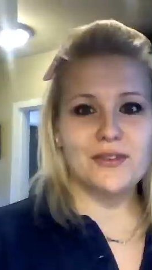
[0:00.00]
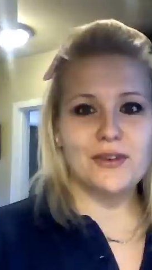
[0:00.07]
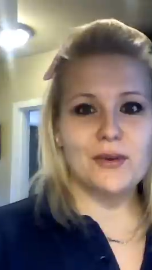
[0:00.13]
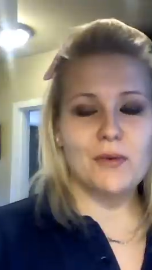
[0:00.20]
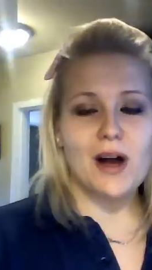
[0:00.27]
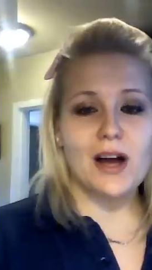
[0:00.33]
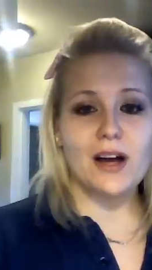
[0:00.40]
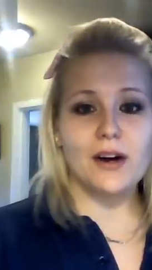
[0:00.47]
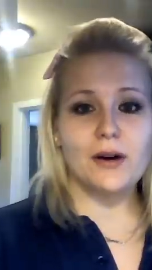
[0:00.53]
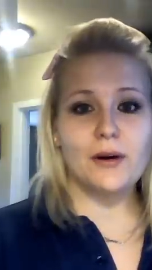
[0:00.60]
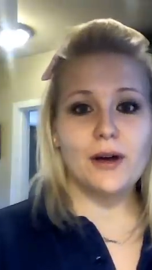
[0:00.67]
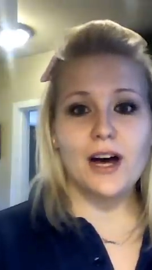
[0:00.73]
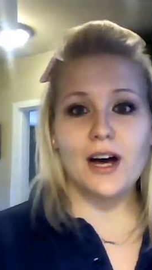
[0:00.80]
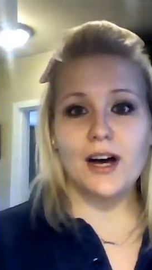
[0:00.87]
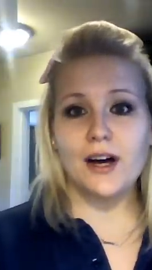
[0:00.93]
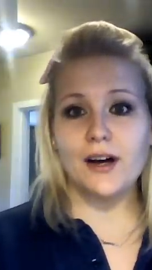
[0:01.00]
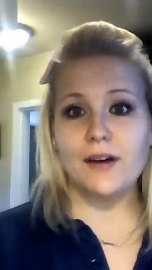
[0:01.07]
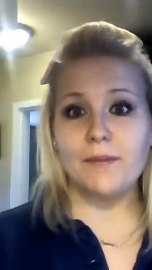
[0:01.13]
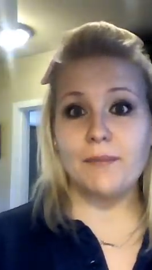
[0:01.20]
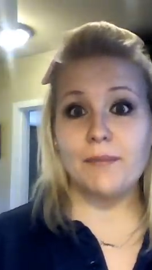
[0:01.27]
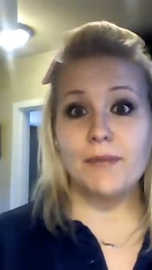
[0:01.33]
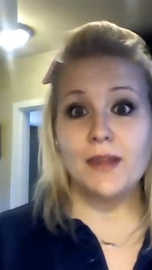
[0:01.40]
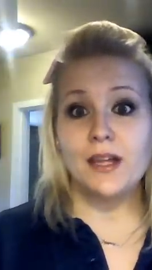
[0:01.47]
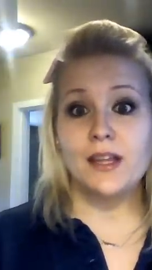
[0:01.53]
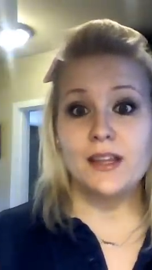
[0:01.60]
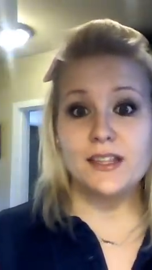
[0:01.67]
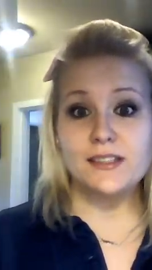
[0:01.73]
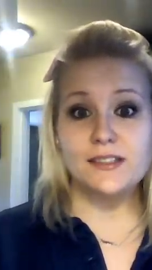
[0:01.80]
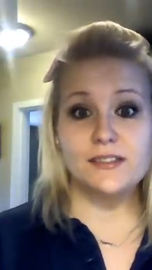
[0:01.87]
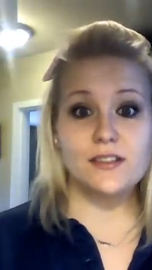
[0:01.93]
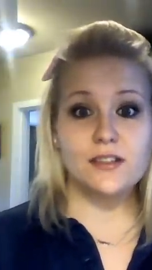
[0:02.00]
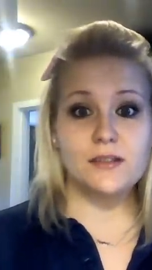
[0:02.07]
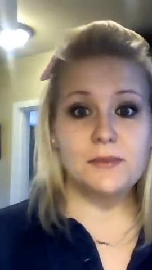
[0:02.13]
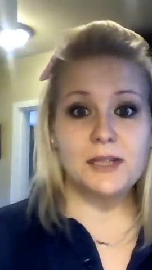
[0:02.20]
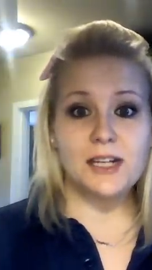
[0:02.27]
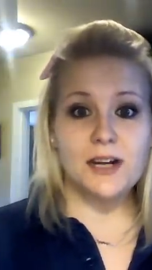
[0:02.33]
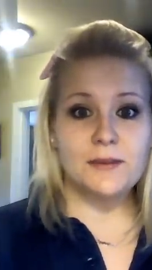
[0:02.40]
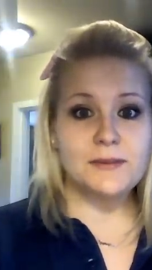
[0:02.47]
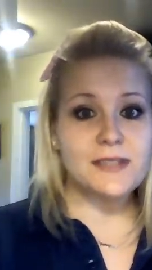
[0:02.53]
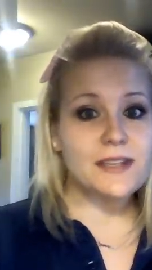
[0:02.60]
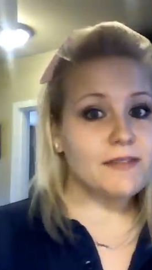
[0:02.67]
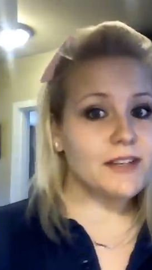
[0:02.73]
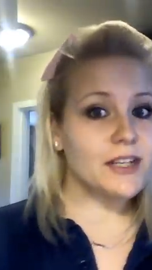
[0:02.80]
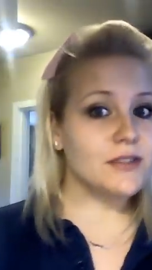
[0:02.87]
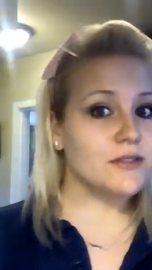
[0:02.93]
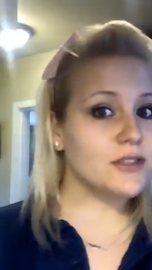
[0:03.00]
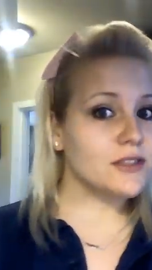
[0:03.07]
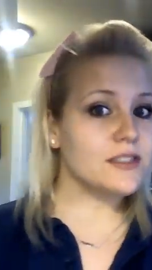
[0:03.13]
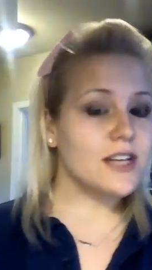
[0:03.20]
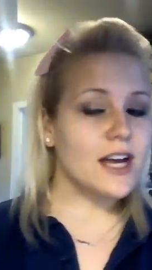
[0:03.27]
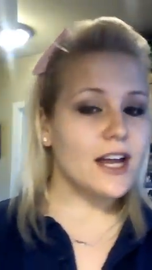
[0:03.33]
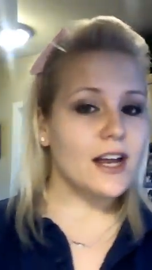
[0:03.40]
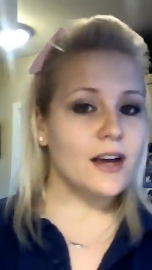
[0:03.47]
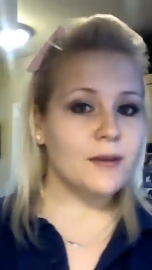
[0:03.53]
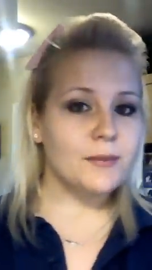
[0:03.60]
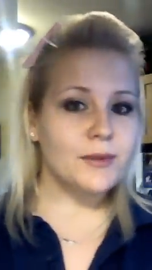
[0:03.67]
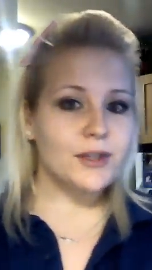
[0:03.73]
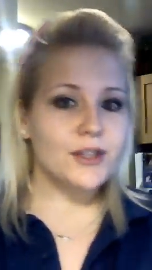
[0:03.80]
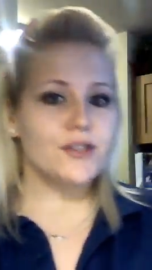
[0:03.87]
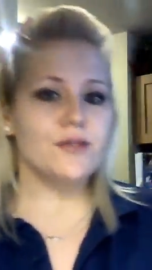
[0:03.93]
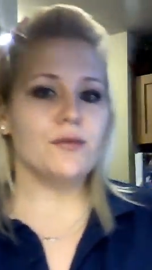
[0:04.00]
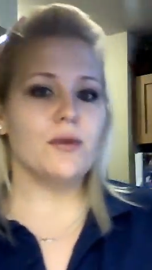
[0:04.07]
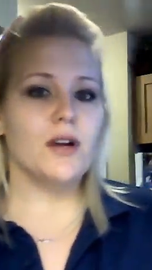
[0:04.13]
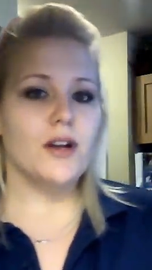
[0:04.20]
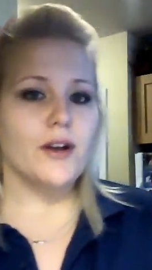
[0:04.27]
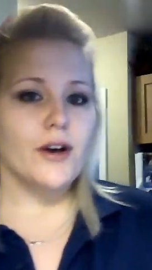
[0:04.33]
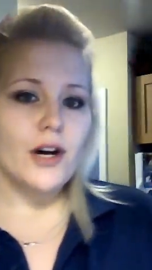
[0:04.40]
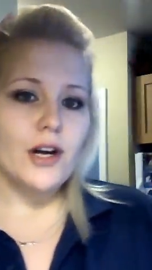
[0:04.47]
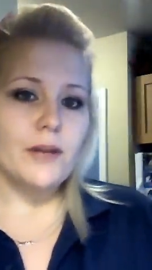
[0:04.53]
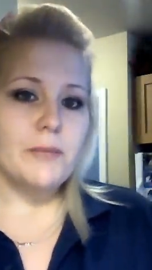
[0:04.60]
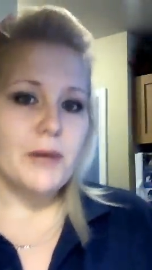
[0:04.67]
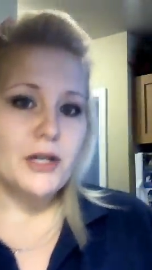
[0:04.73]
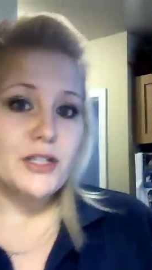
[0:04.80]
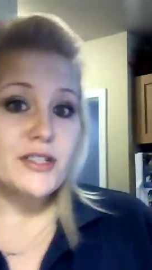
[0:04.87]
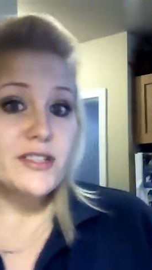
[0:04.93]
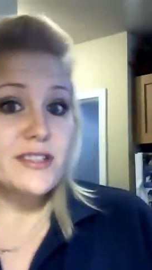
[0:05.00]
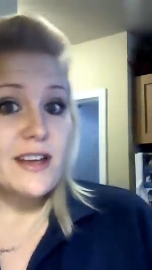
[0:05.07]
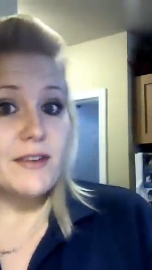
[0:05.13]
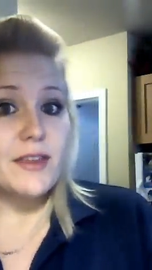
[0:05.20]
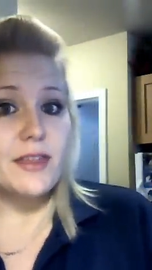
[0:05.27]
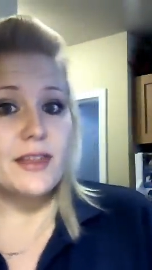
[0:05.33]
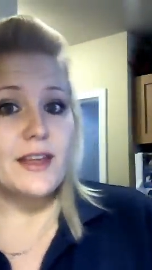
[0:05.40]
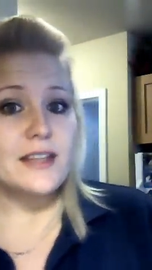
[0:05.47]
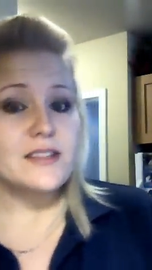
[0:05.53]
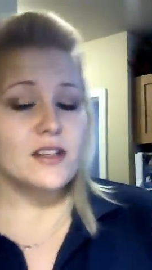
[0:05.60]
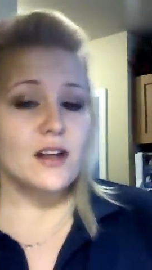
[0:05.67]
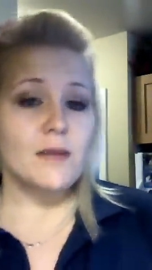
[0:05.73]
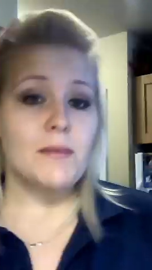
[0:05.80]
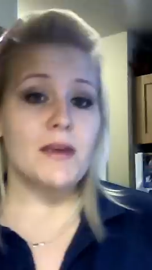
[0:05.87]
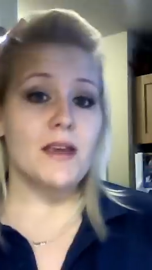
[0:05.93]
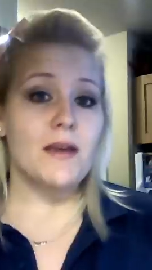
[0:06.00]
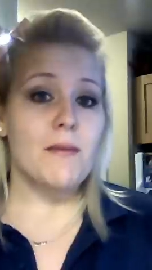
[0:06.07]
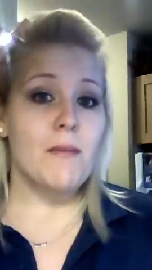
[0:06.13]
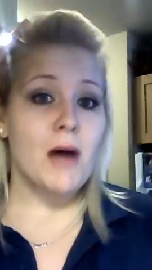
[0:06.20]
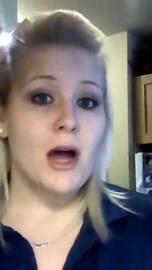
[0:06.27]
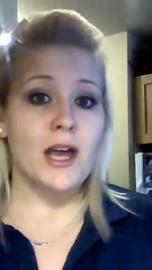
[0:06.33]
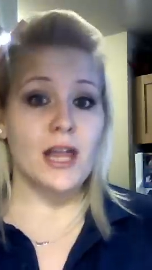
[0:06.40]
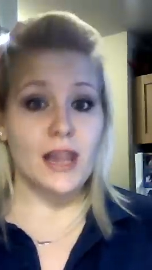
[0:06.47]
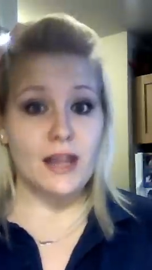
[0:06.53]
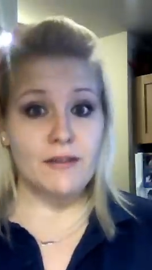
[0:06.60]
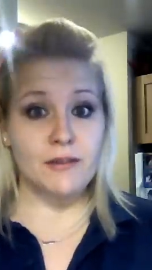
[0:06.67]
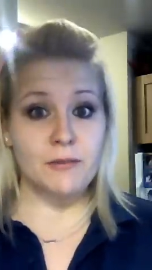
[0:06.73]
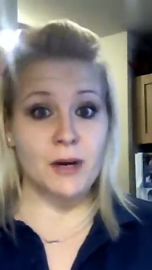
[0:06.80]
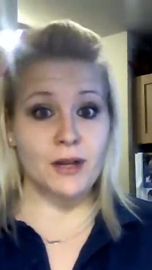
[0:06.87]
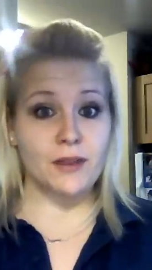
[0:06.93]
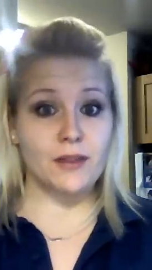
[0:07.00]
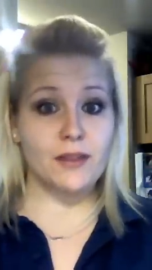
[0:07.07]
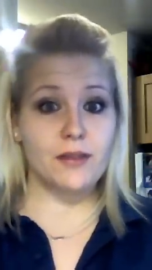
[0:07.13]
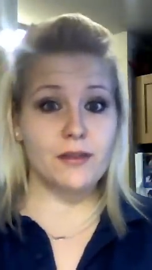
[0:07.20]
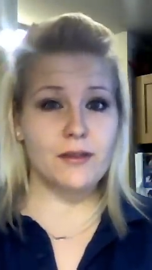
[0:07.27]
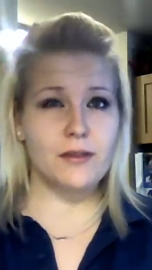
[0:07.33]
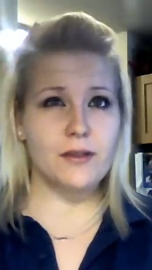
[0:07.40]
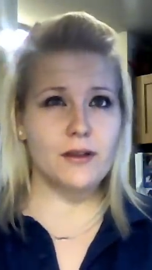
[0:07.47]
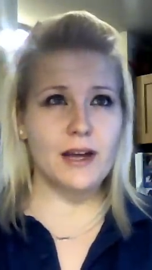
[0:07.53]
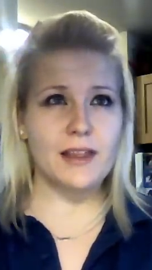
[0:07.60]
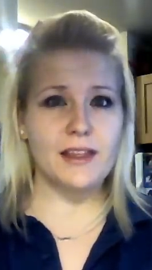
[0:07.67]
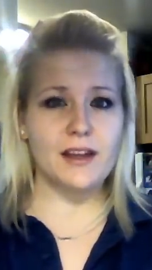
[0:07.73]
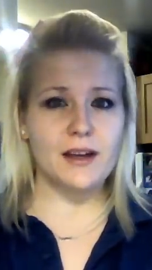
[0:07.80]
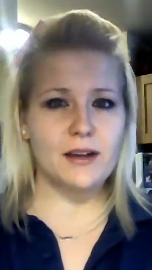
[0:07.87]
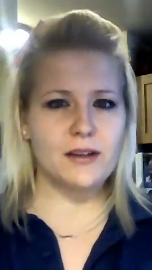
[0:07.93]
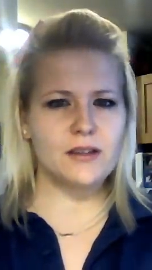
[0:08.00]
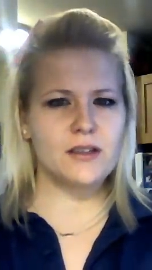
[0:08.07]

a while. This isn't going to be an update video just yet. I'm going to do one on March 7th. That's going to be my 11-month, I think,